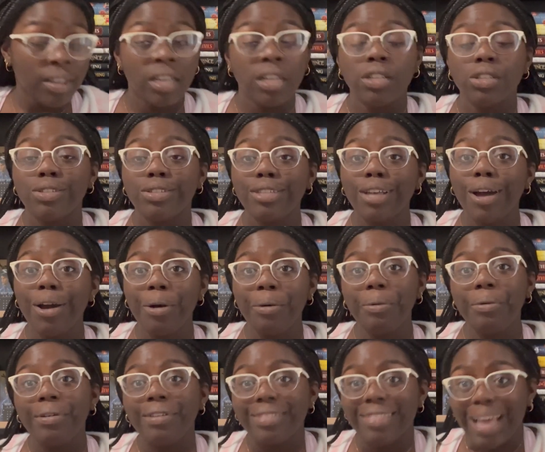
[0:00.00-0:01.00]

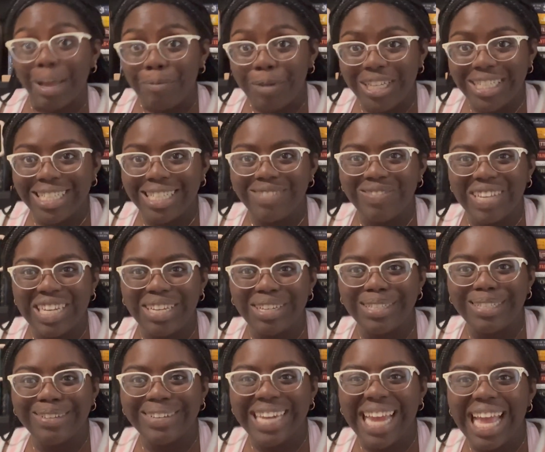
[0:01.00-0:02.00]
So that brings this video
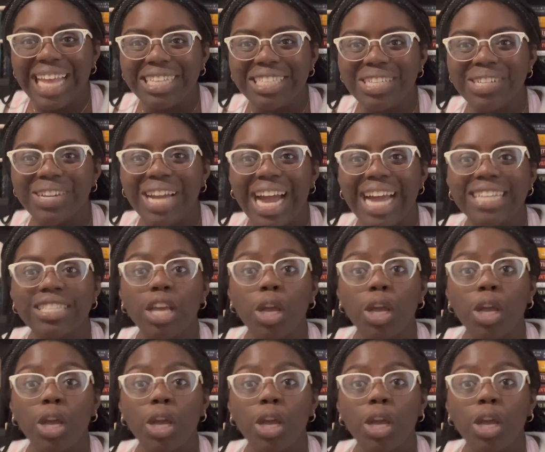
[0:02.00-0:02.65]
to an end, you guys.